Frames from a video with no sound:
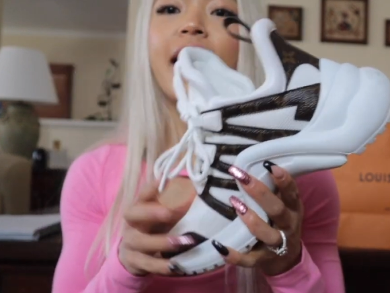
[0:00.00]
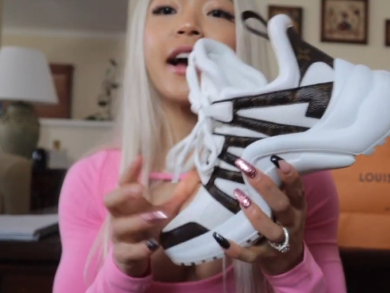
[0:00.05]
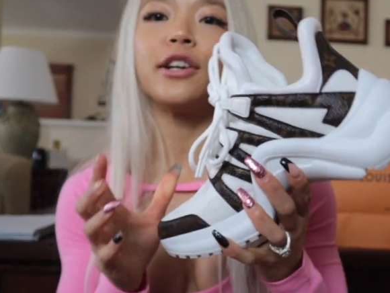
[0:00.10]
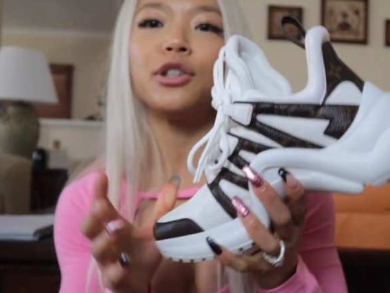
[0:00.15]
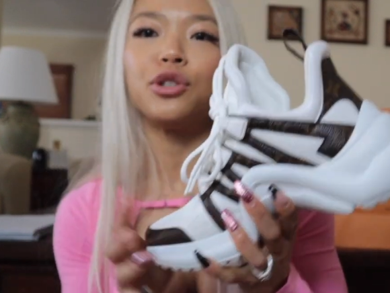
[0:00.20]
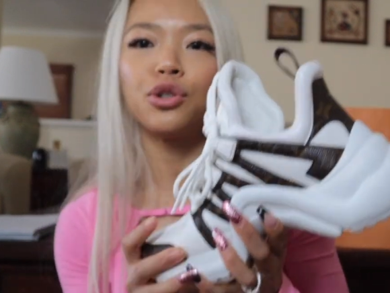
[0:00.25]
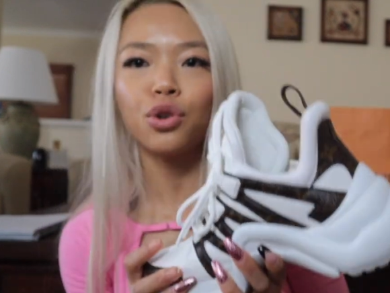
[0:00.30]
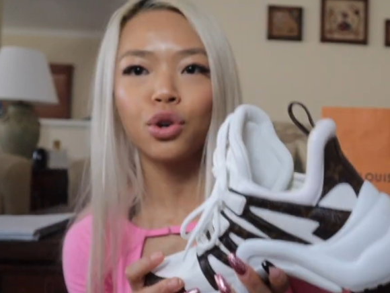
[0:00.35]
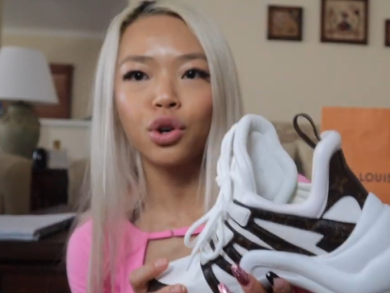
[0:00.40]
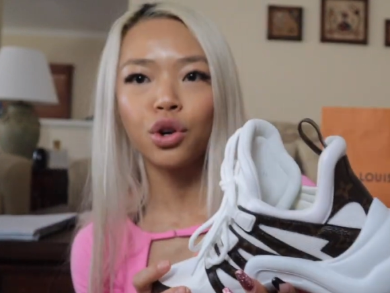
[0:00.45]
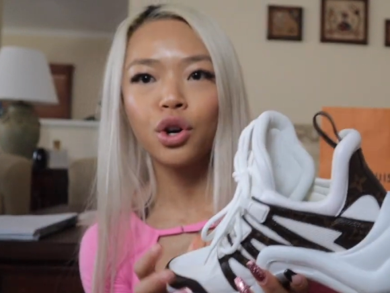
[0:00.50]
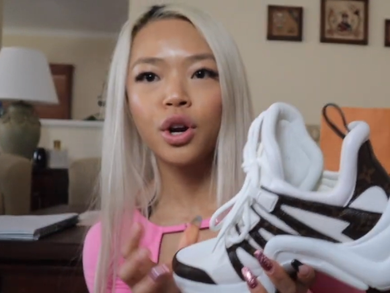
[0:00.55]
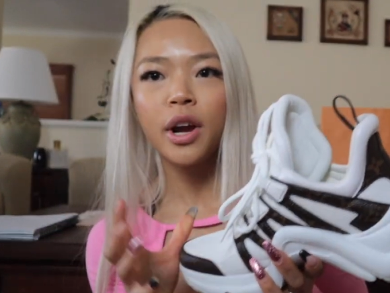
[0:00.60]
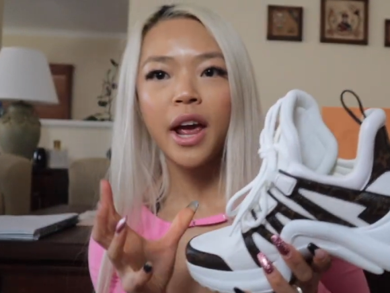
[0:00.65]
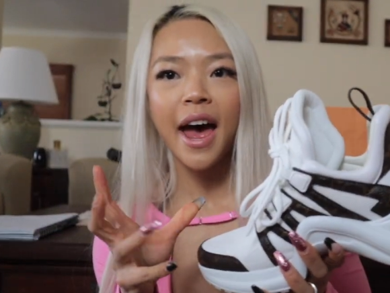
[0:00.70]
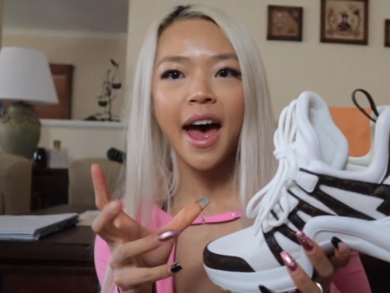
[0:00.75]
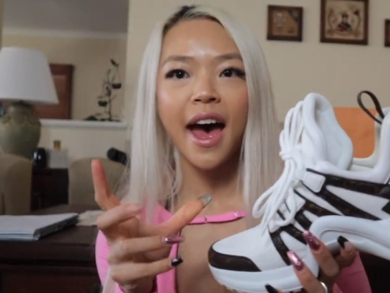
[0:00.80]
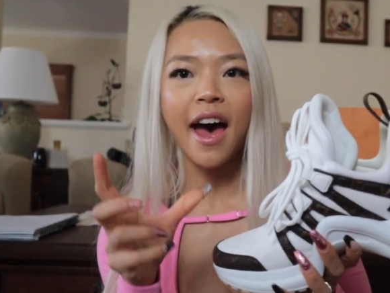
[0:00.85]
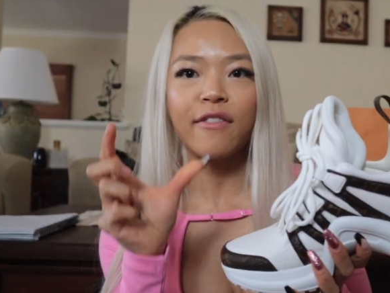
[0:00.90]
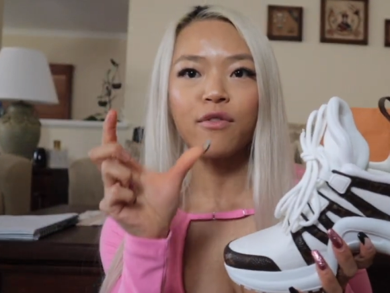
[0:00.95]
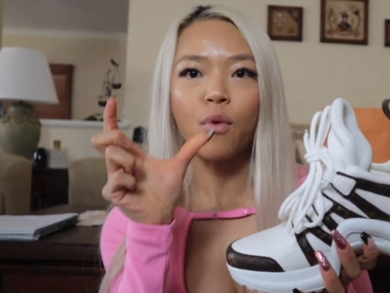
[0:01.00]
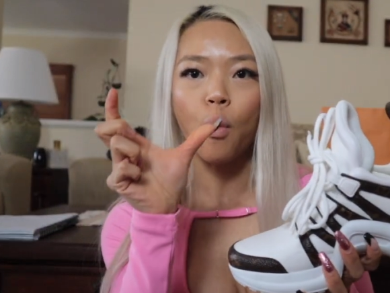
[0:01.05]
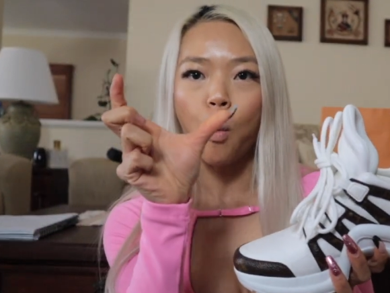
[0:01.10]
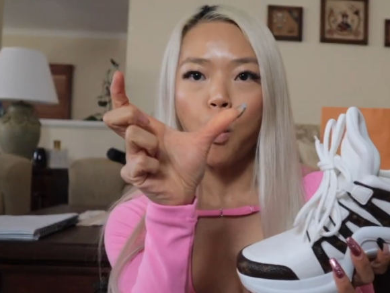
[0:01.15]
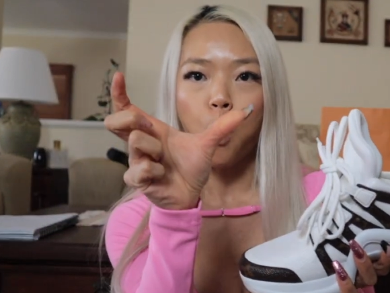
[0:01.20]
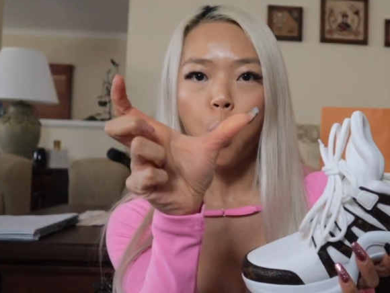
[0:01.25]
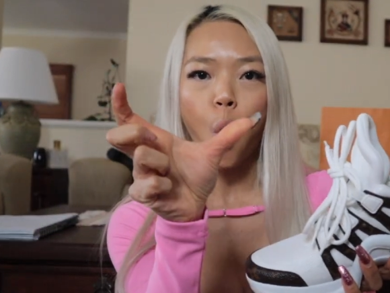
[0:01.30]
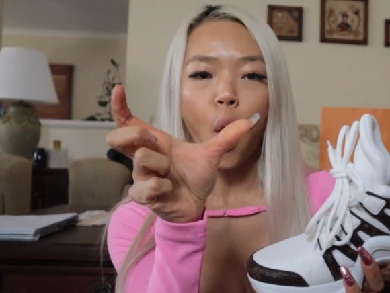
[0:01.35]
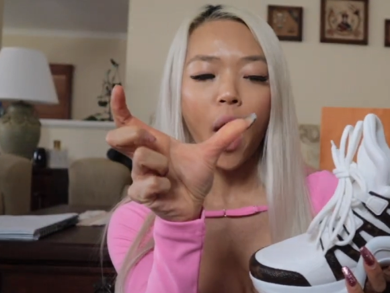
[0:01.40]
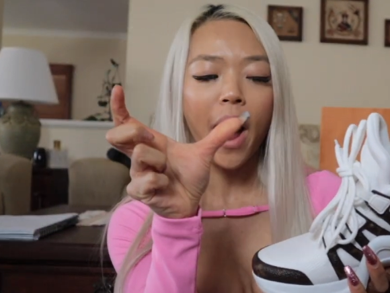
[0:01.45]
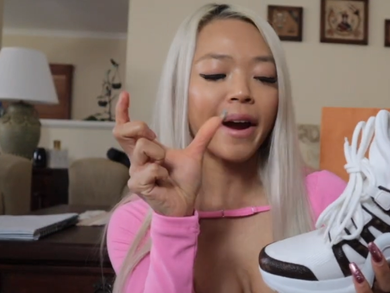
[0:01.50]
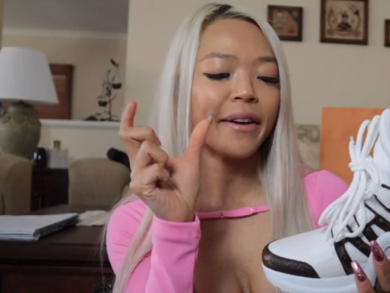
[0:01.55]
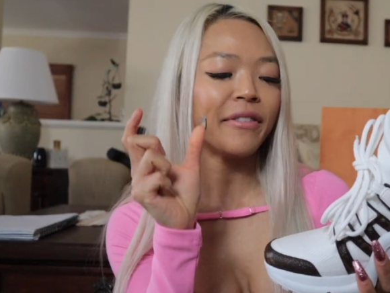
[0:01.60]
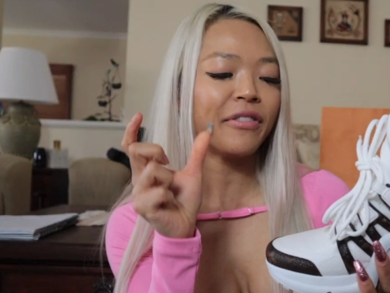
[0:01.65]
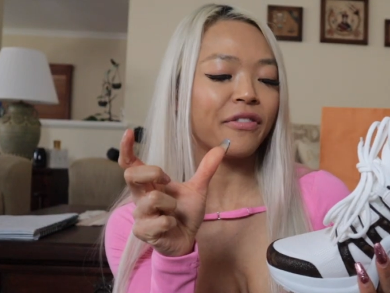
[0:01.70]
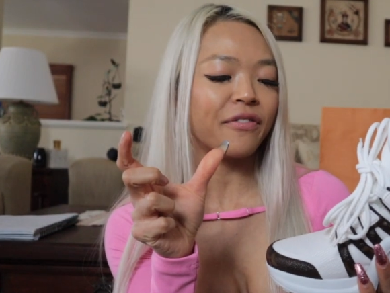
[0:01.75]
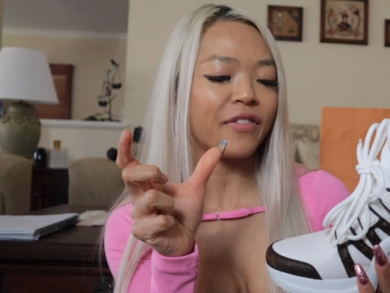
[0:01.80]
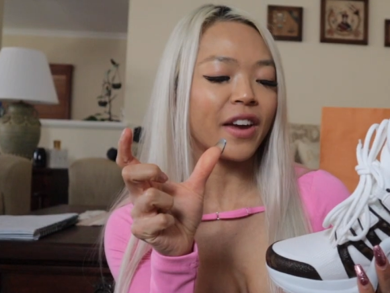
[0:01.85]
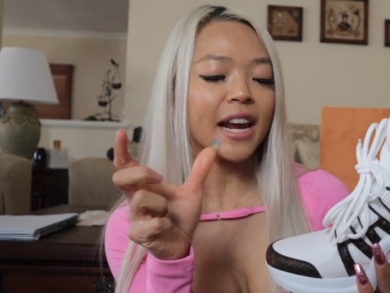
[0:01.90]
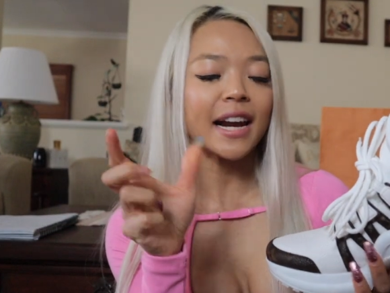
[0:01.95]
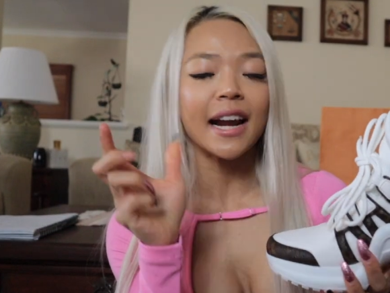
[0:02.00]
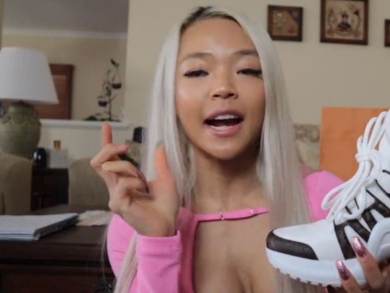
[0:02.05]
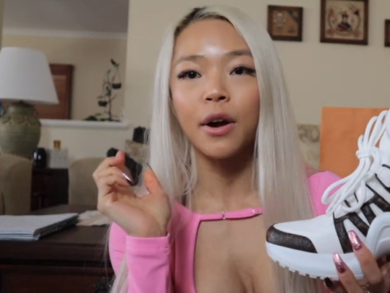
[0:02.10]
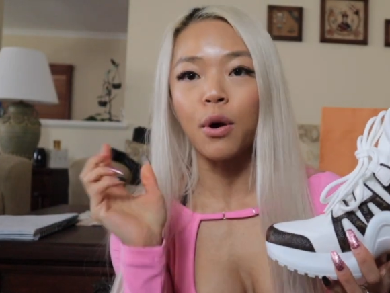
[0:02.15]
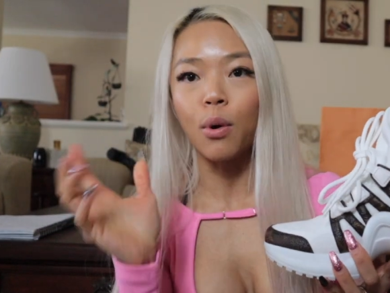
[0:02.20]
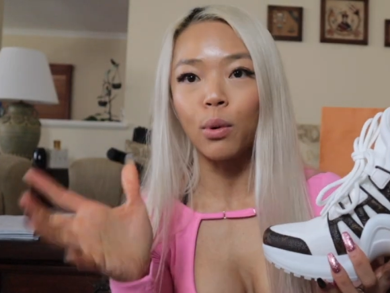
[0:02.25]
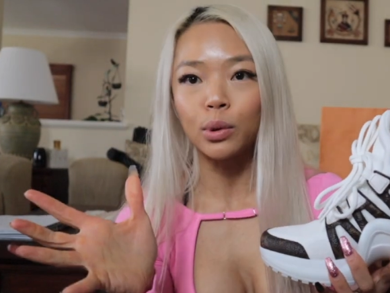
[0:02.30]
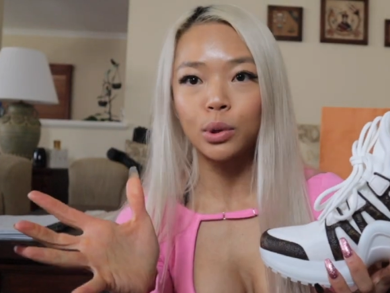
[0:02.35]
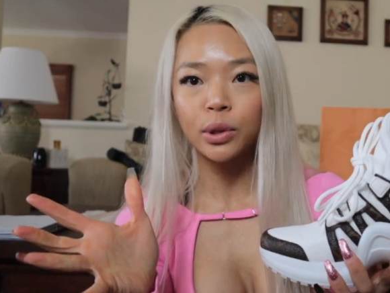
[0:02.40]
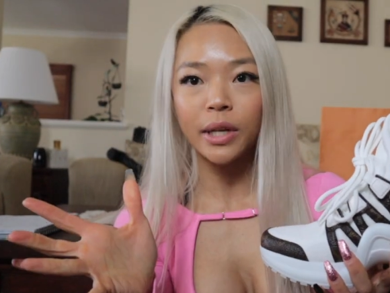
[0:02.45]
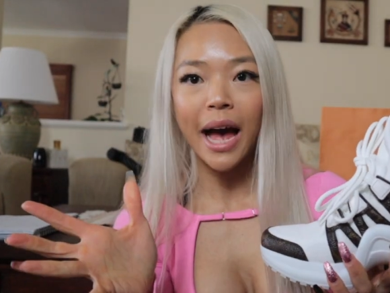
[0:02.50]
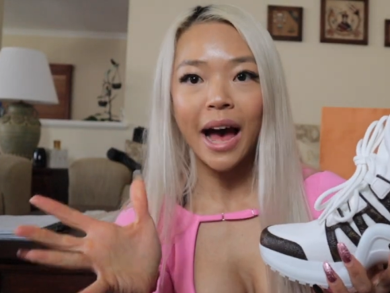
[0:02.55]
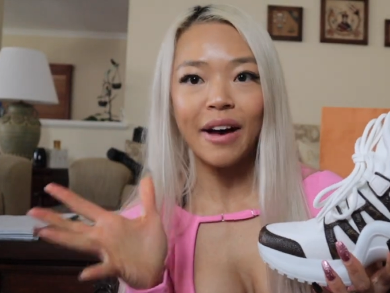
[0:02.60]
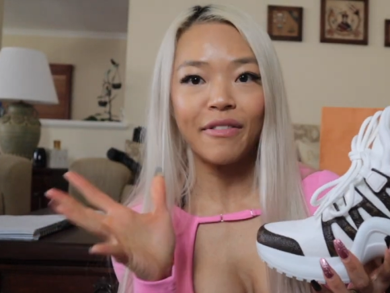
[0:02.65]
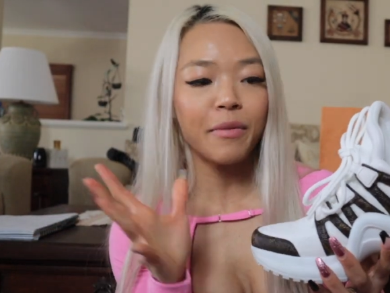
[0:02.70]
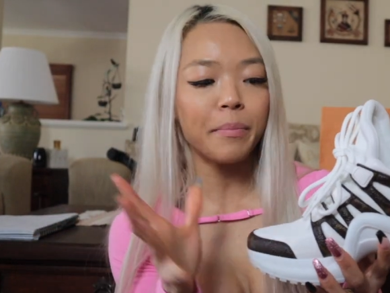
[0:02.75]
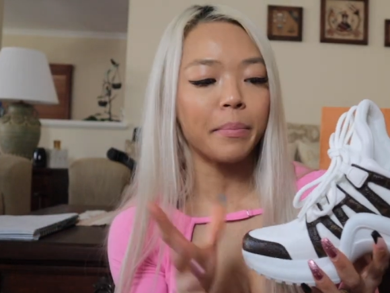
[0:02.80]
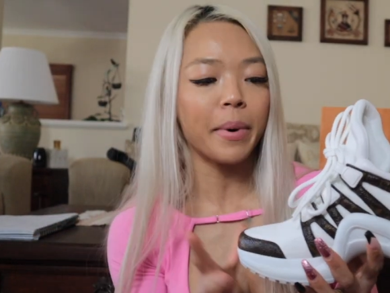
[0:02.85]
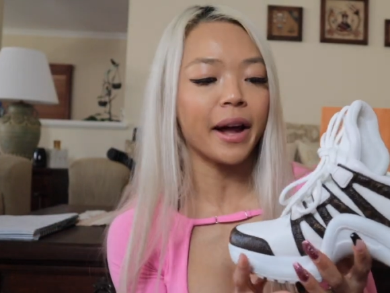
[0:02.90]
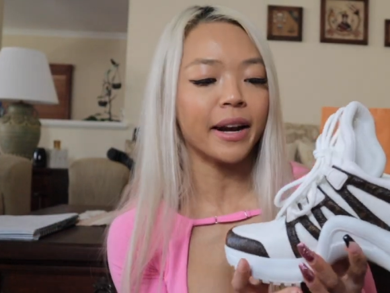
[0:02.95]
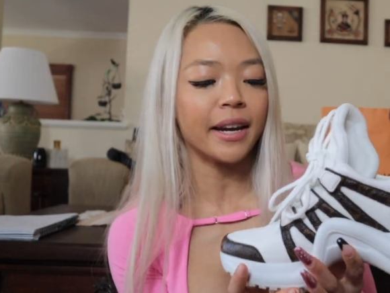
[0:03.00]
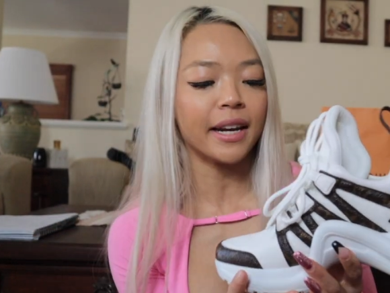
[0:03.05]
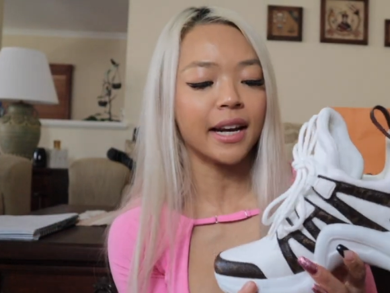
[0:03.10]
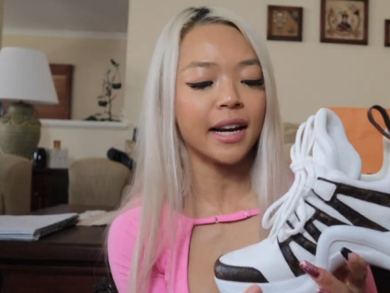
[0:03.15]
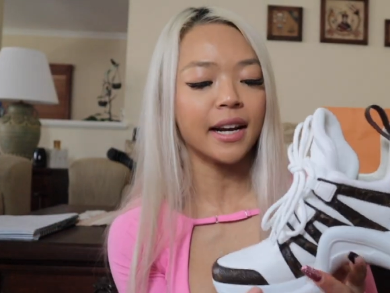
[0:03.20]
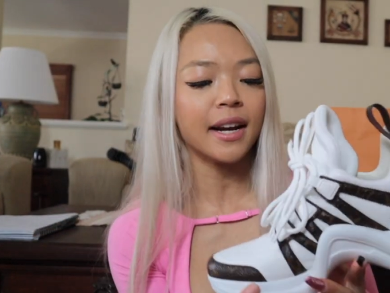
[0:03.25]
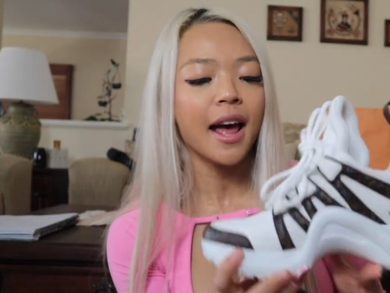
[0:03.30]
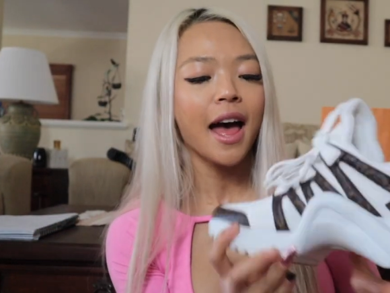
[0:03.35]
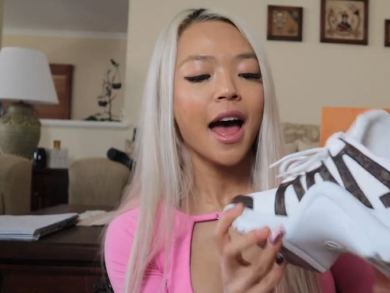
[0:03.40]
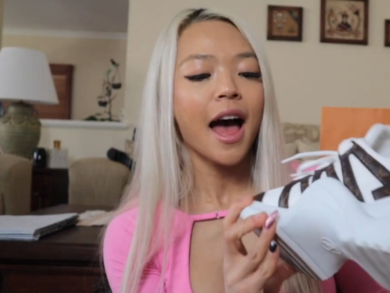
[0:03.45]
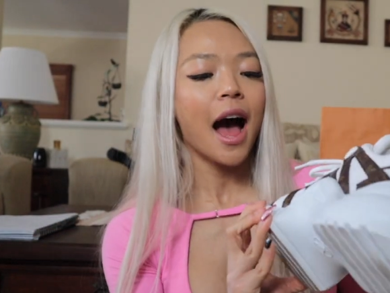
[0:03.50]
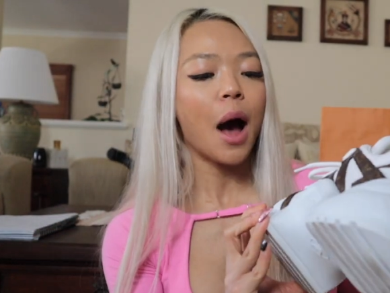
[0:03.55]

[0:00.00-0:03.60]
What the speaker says: I do have wide feet. I also have a bunion.